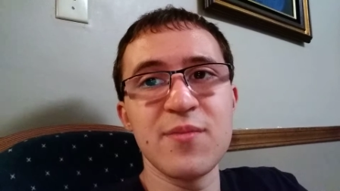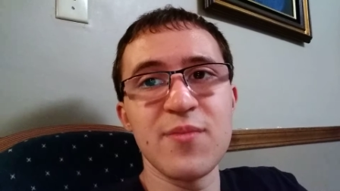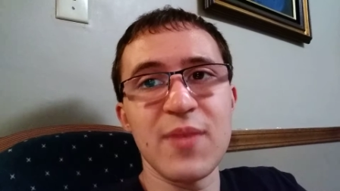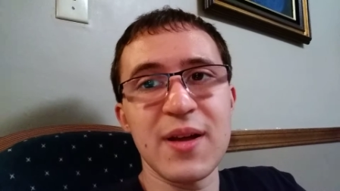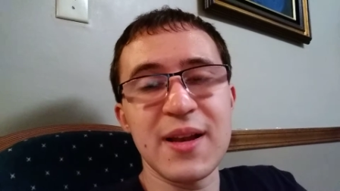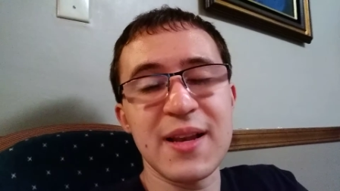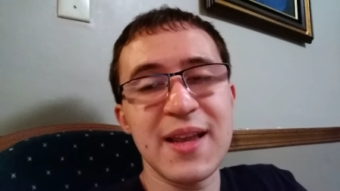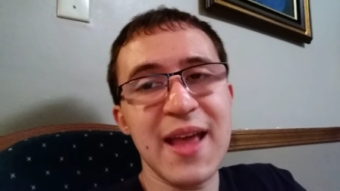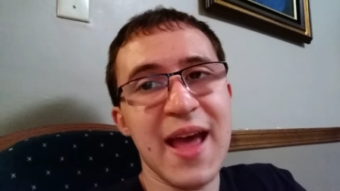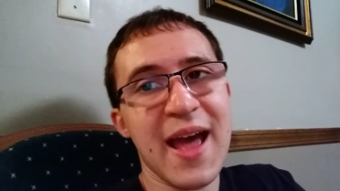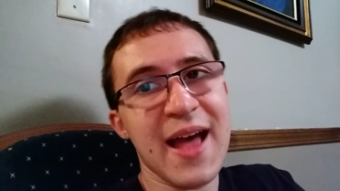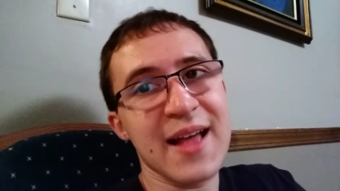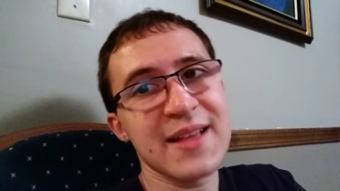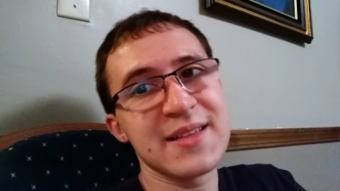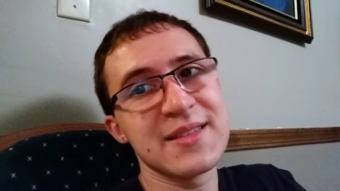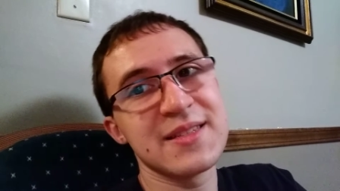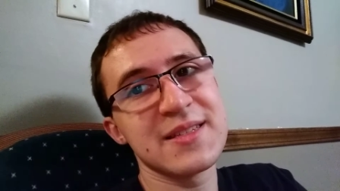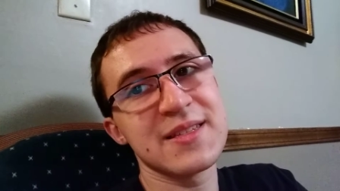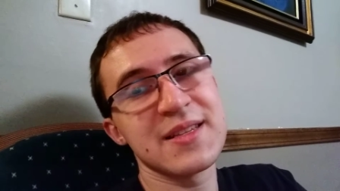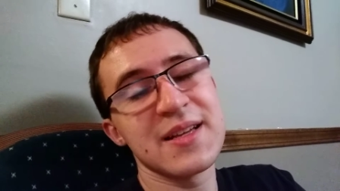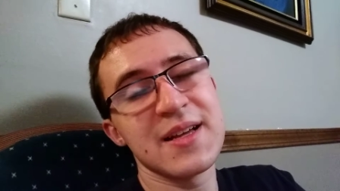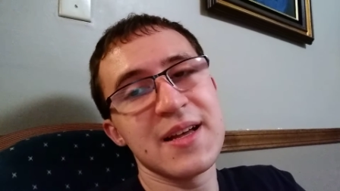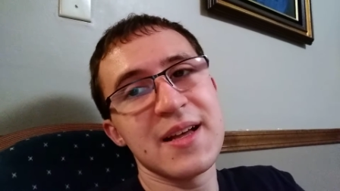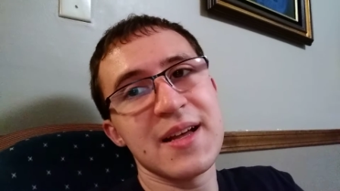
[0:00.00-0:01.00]

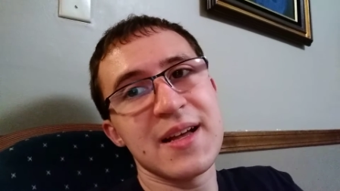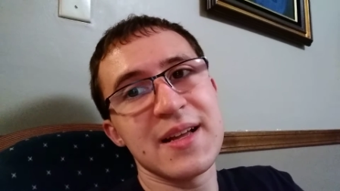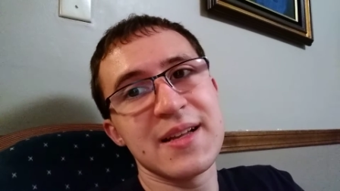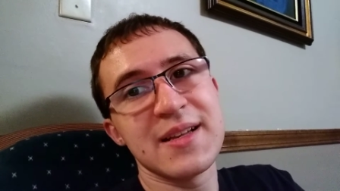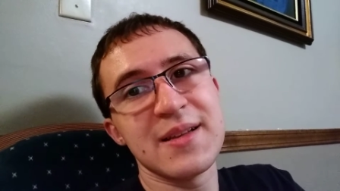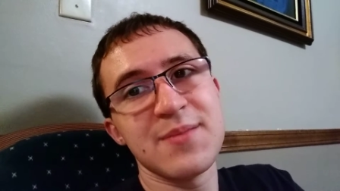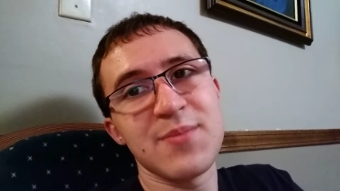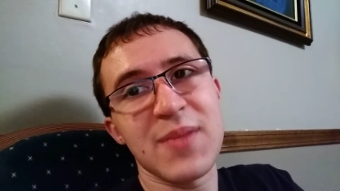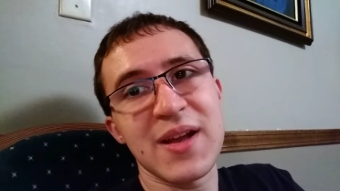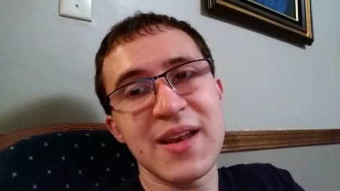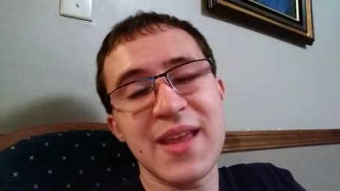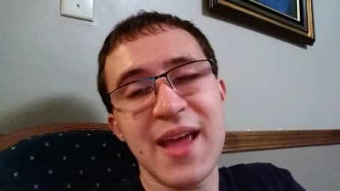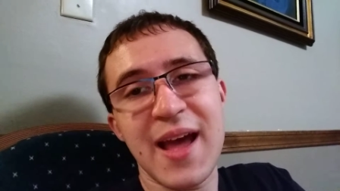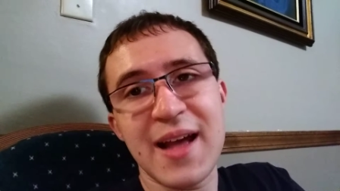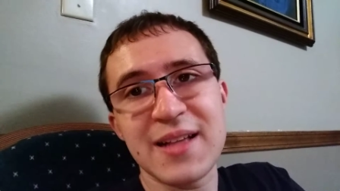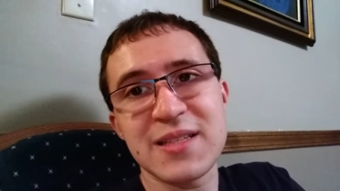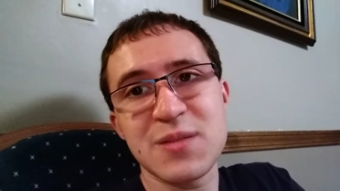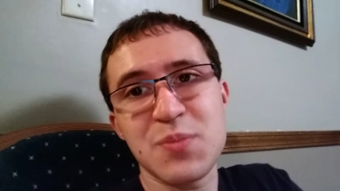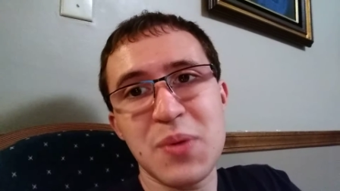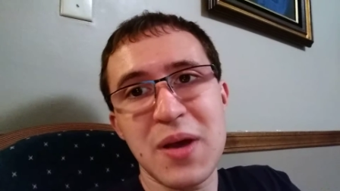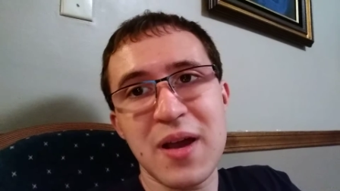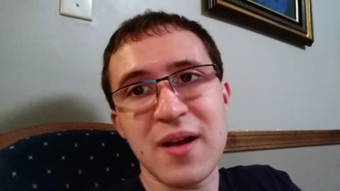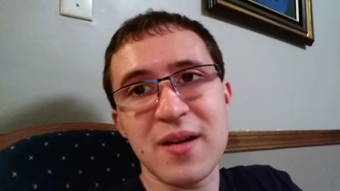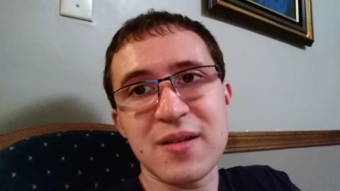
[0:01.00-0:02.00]
dad's
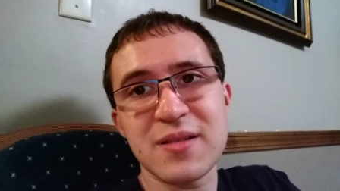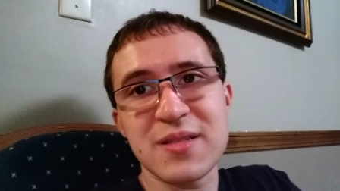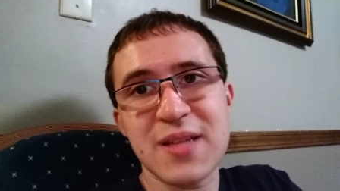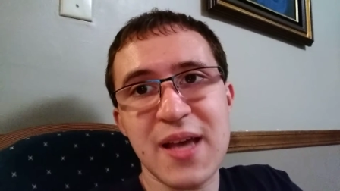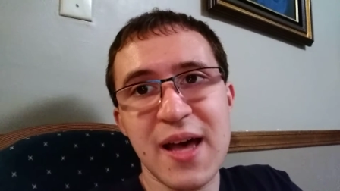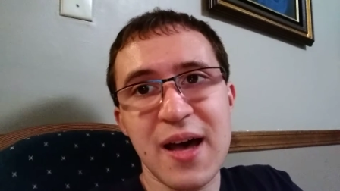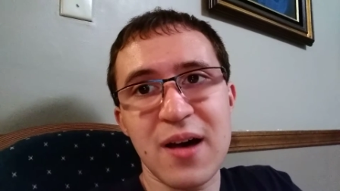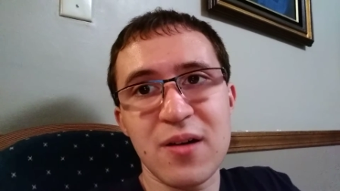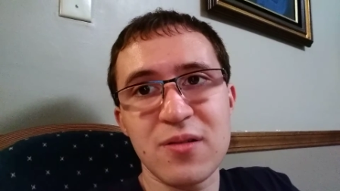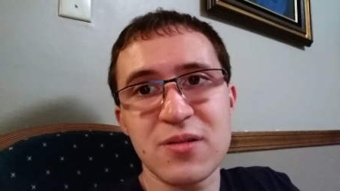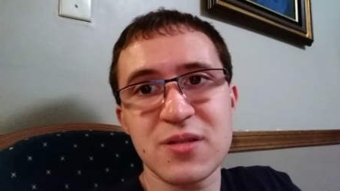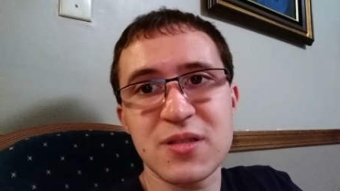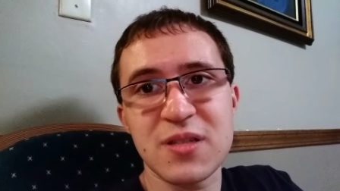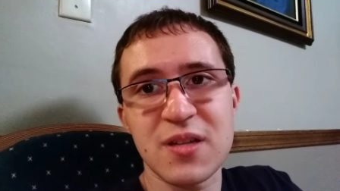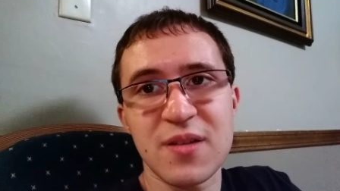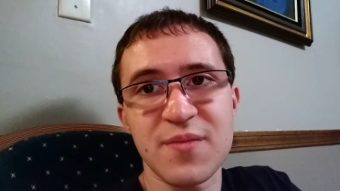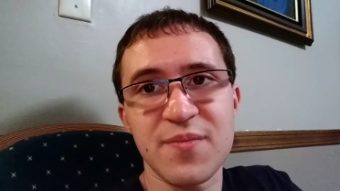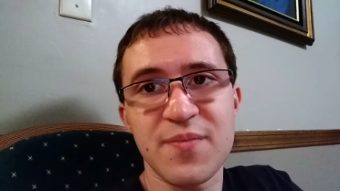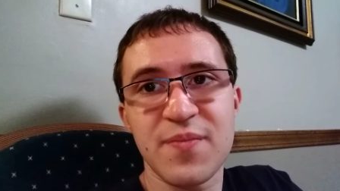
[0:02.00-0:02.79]
parents' house.